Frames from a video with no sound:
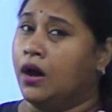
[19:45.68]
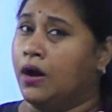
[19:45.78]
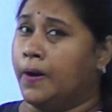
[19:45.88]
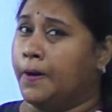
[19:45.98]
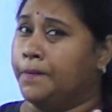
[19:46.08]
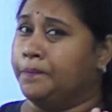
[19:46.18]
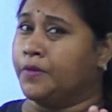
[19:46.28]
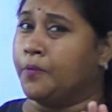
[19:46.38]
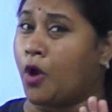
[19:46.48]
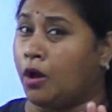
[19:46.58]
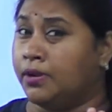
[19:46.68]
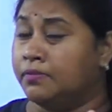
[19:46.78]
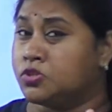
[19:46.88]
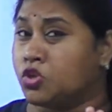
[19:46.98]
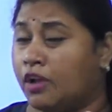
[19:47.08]

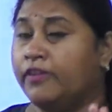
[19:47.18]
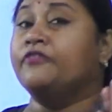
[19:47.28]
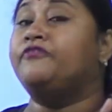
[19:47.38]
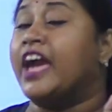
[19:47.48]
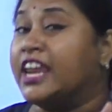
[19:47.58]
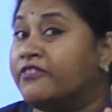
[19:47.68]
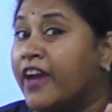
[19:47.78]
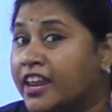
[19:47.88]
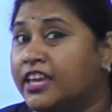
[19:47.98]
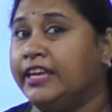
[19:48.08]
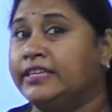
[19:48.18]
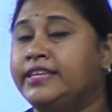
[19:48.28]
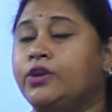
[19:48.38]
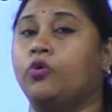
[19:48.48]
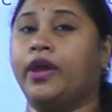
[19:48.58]
problem solving very, very
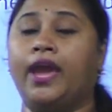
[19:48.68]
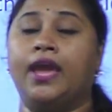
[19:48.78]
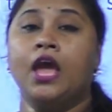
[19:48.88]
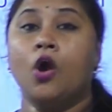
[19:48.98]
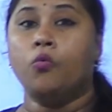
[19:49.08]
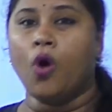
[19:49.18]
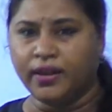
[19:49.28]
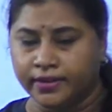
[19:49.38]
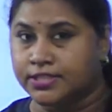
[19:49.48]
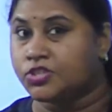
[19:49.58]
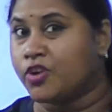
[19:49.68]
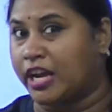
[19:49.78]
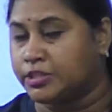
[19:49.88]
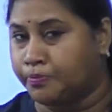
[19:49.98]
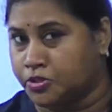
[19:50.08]
easy, okay? What is
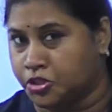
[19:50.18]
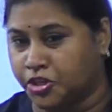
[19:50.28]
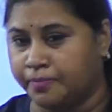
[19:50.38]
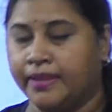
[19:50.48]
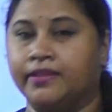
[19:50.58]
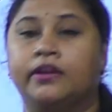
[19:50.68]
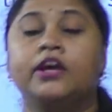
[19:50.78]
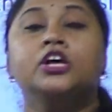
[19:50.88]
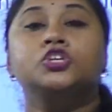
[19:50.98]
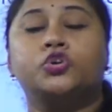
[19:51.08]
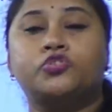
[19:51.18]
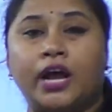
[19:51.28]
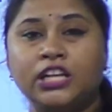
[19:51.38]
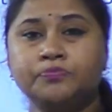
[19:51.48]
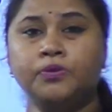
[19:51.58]
transposition method? So
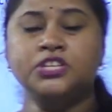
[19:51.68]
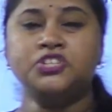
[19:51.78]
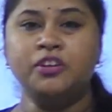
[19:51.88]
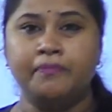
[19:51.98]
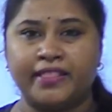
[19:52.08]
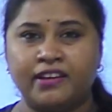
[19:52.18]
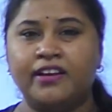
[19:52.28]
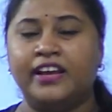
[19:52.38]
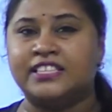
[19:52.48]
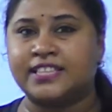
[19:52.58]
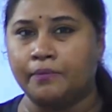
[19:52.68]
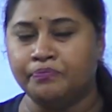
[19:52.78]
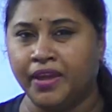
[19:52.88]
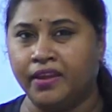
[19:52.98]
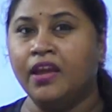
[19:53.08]
transposition method is
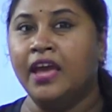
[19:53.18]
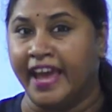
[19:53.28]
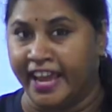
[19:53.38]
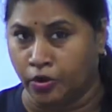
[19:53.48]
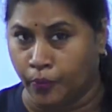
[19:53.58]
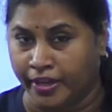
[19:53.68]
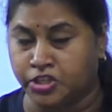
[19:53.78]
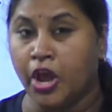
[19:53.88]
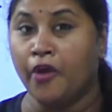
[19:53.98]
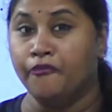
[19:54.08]
something in which